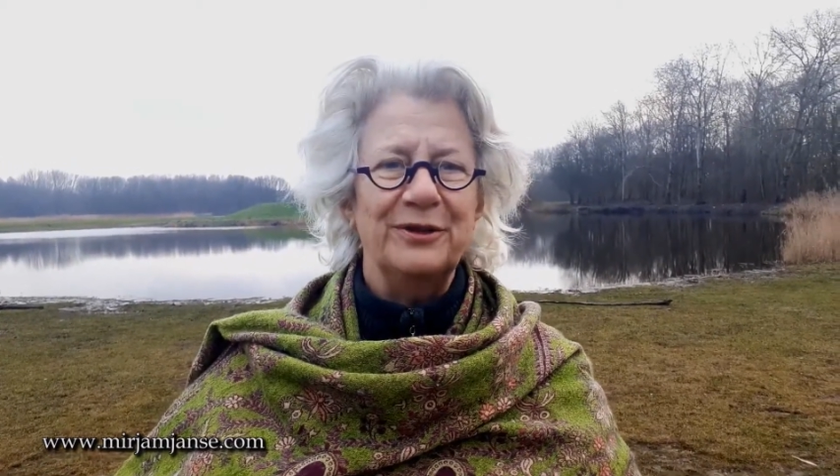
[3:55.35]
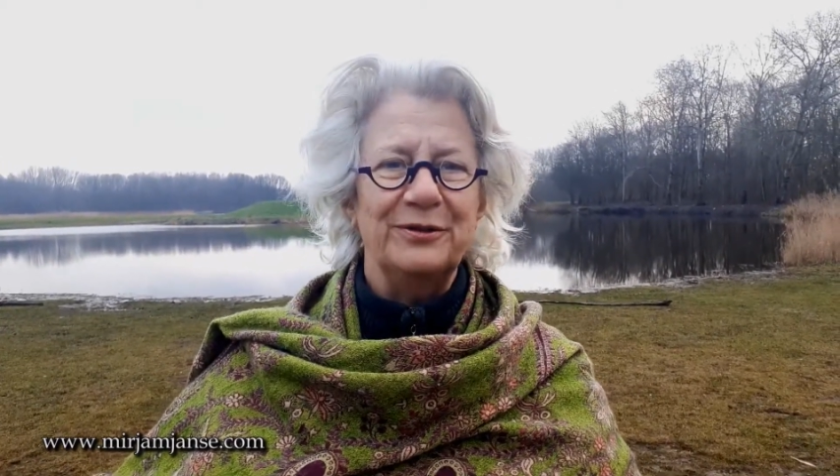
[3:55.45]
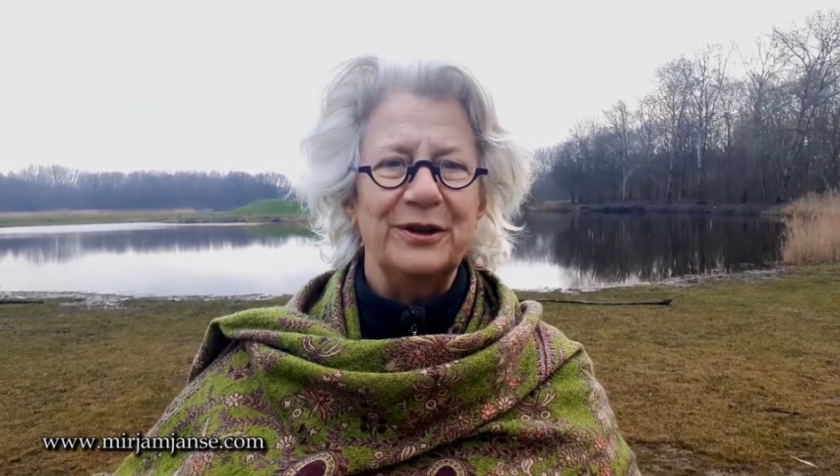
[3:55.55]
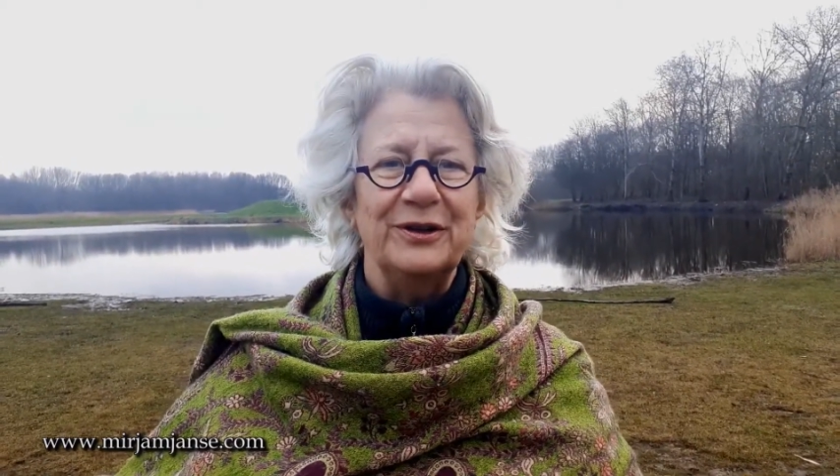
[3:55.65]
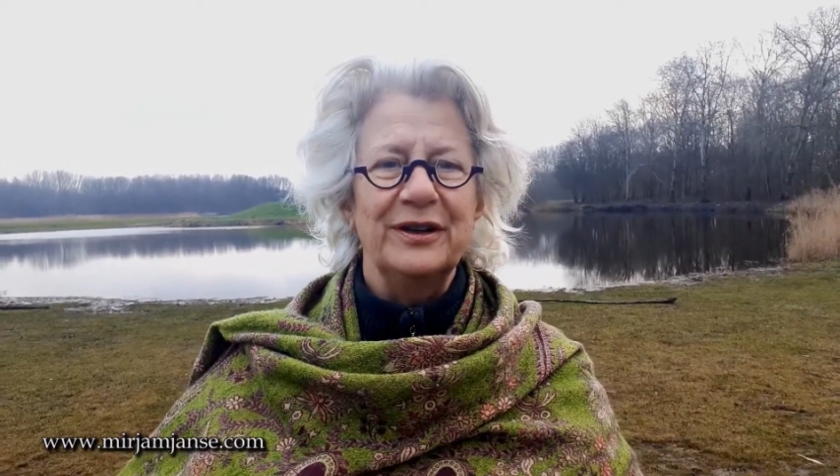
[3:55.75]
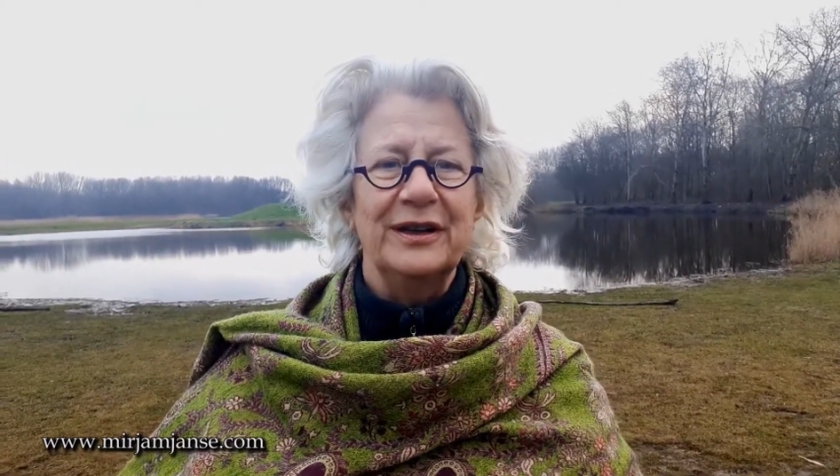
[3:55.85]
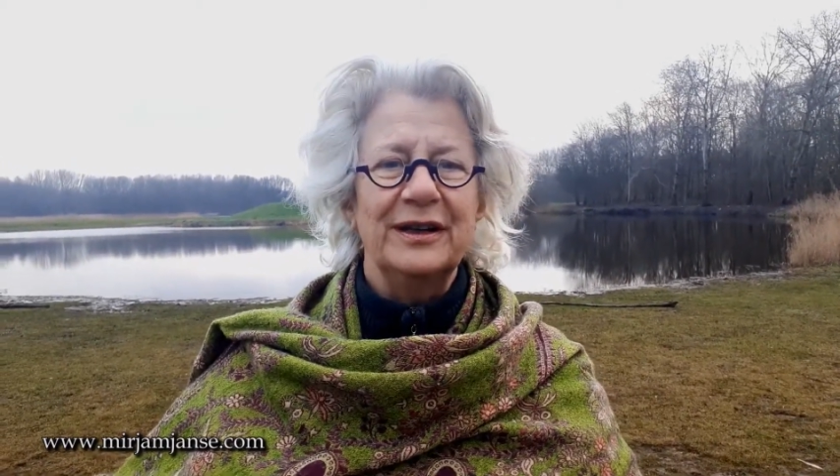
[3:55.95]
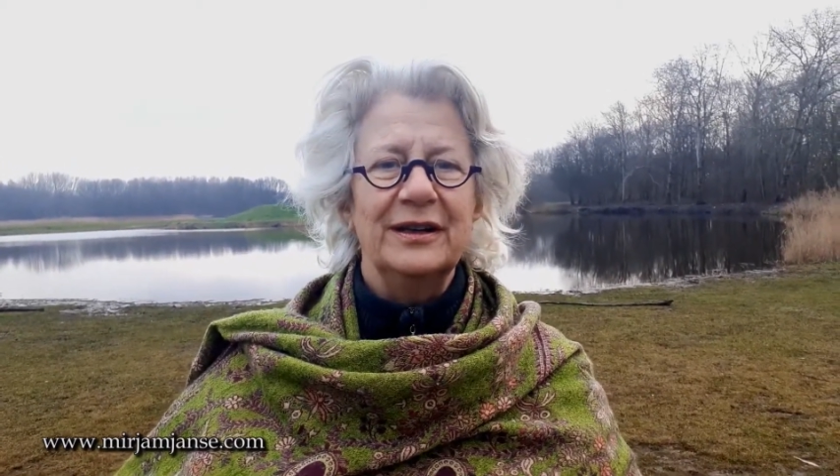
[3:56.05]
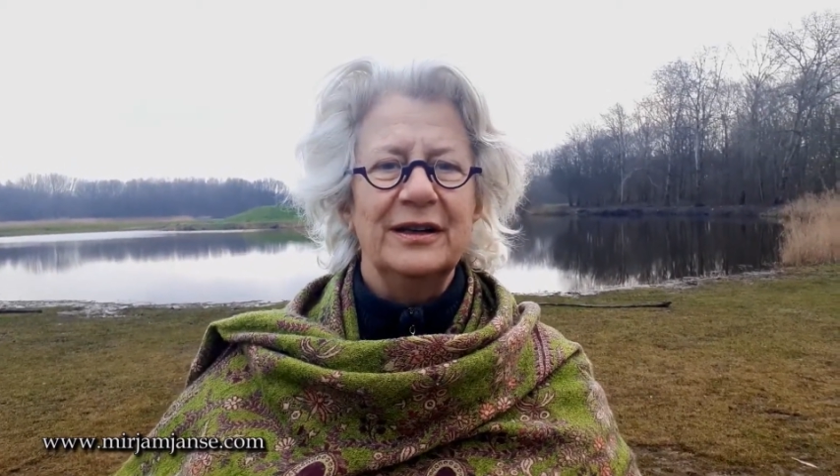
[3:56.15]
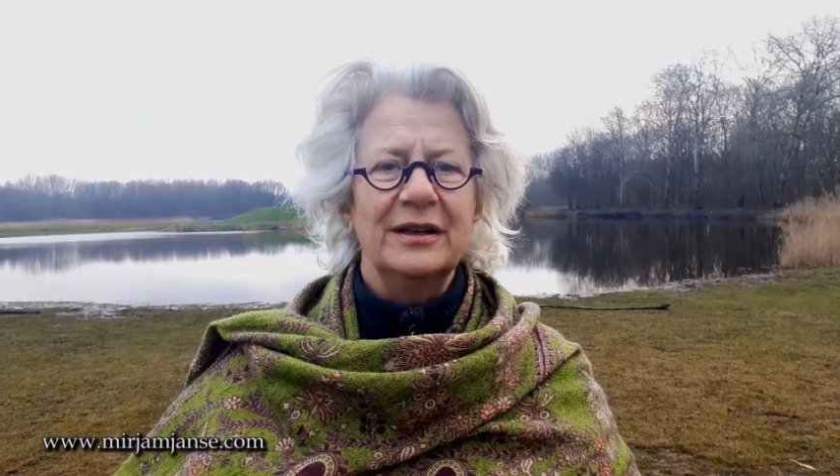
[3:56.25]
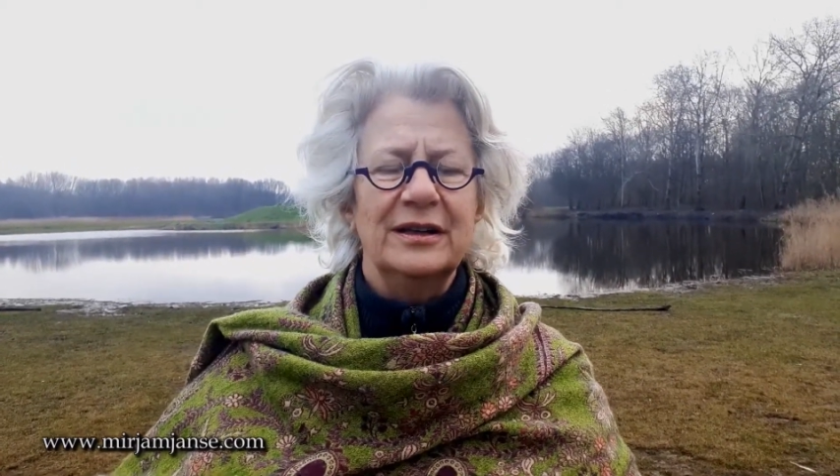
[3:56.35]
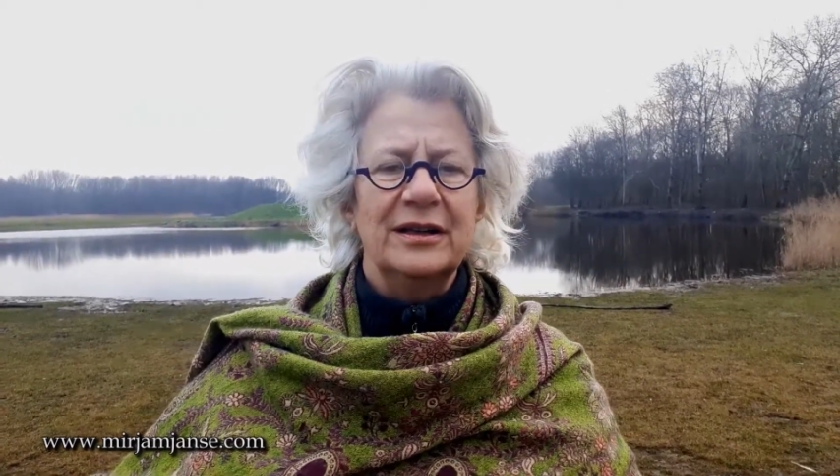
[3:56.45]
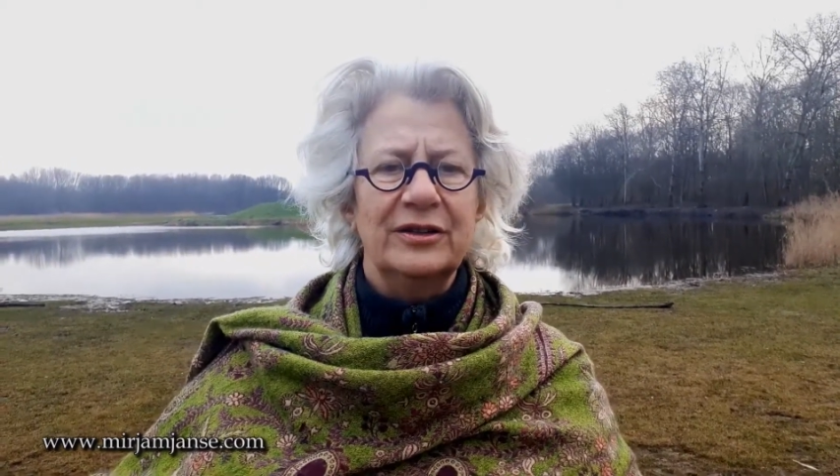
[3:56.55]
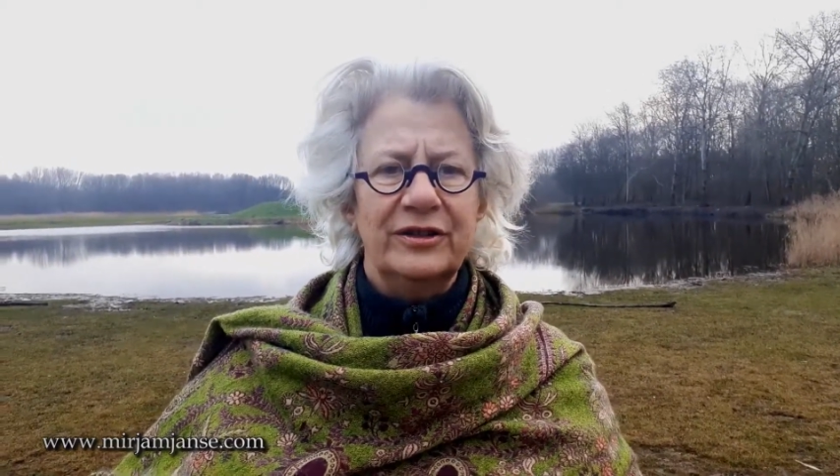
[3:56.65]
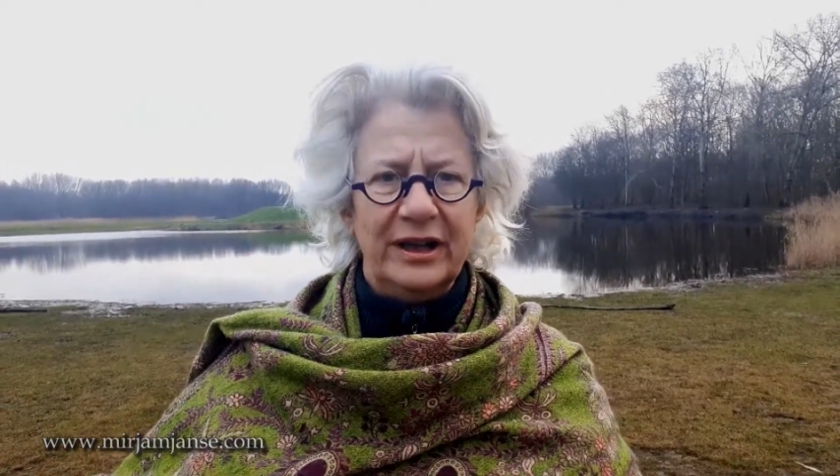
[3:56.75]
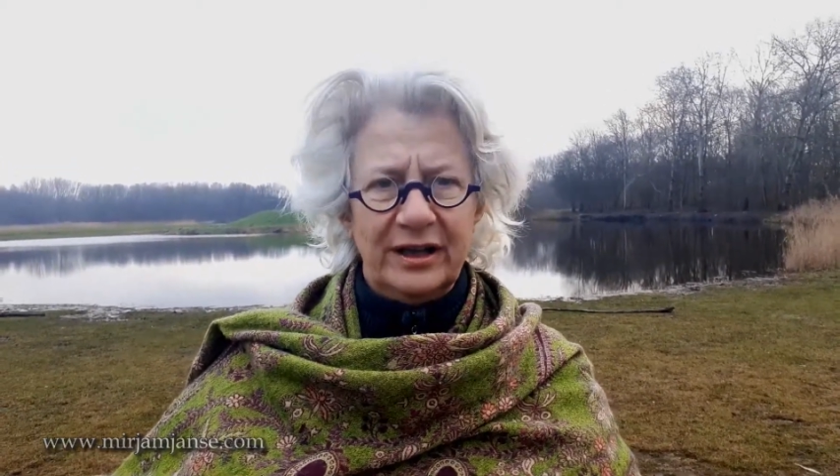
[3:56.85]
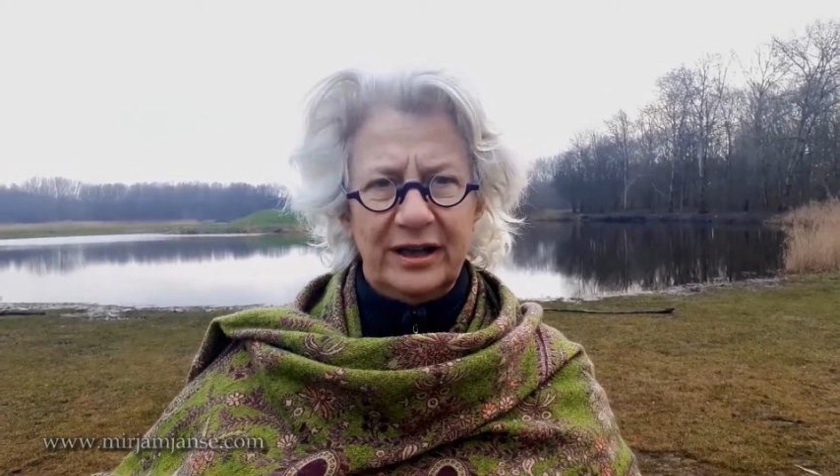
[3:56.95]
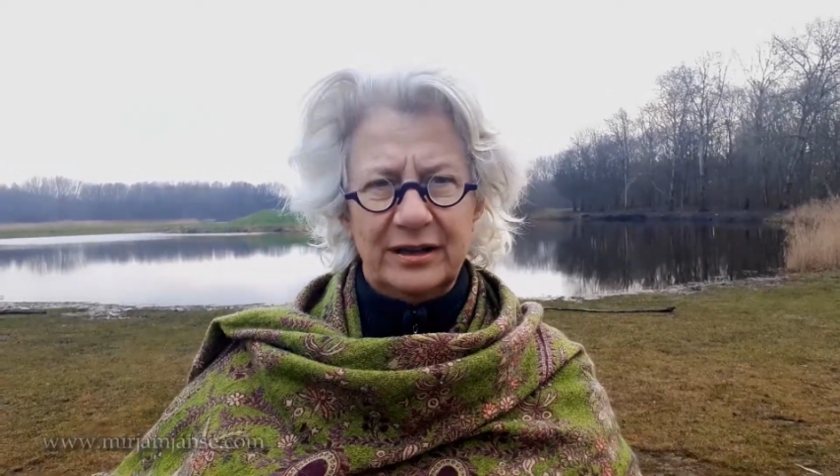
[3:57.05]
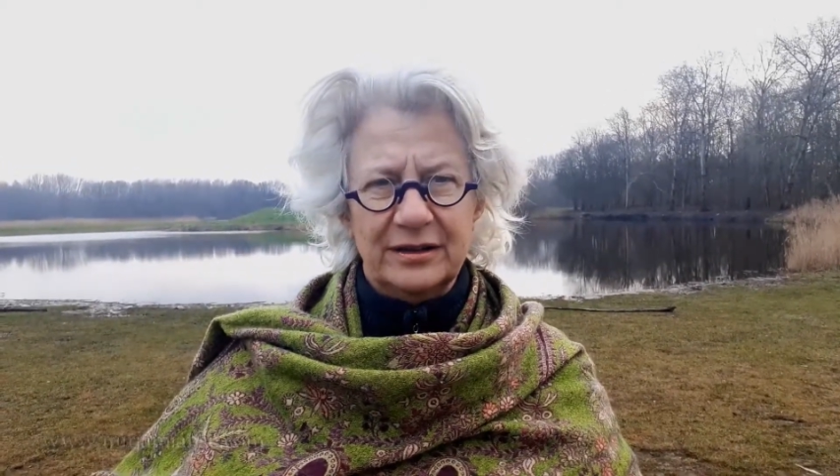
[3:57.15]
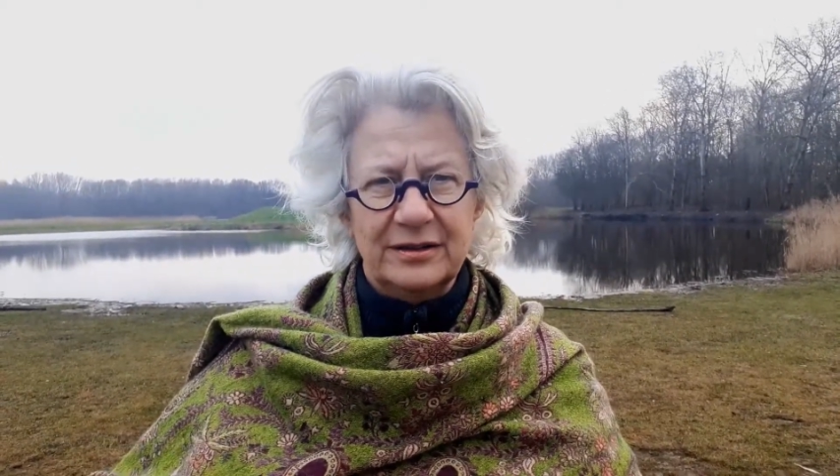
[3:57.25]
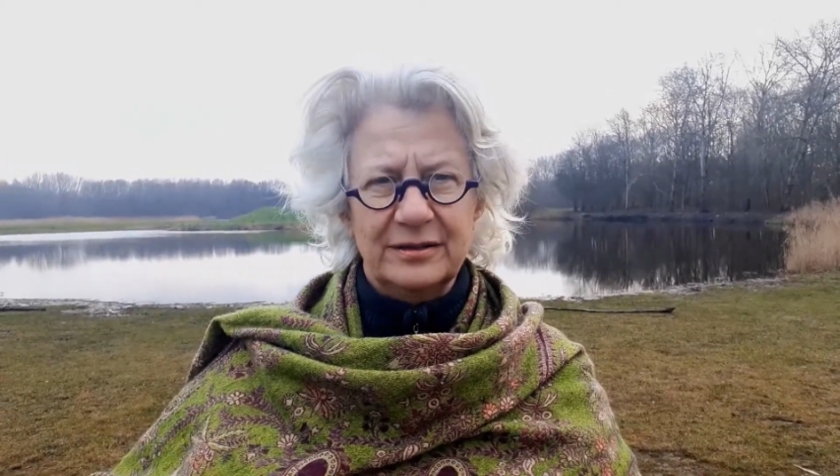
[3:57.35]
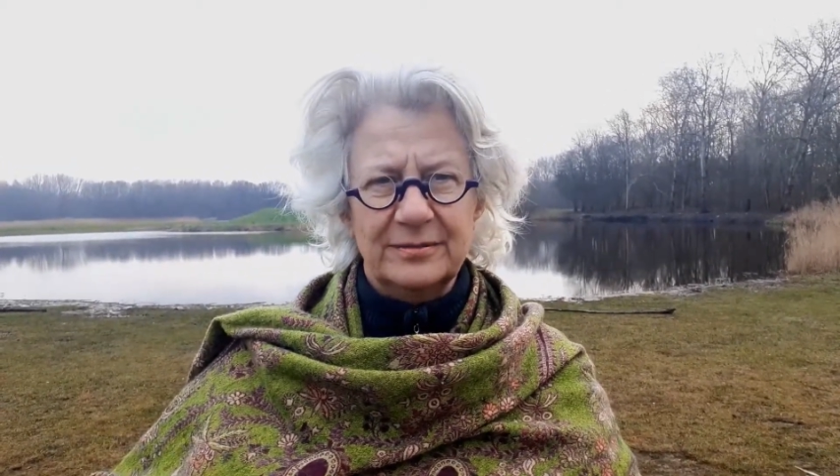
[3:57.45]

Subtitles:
fun. Take care.